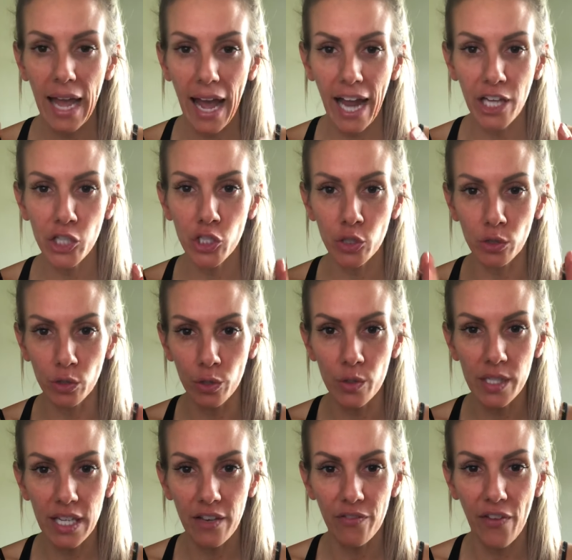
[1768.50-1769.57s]
as you're
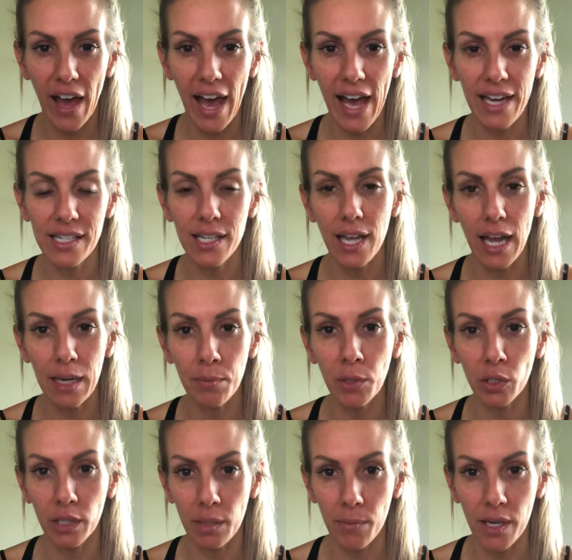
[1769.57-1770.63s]
losing fat and
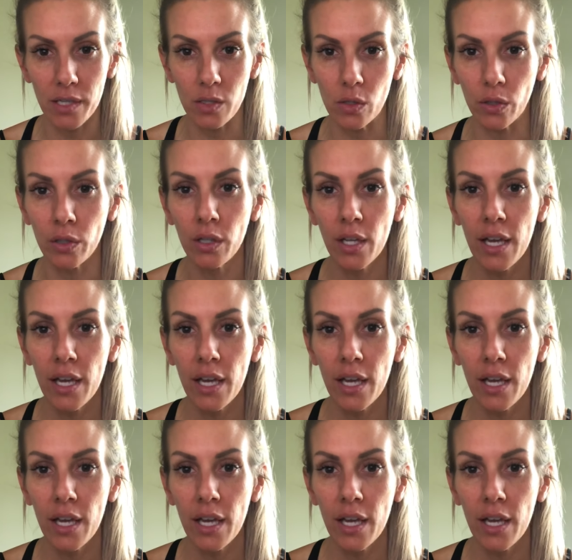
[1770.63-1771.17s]
building muscle,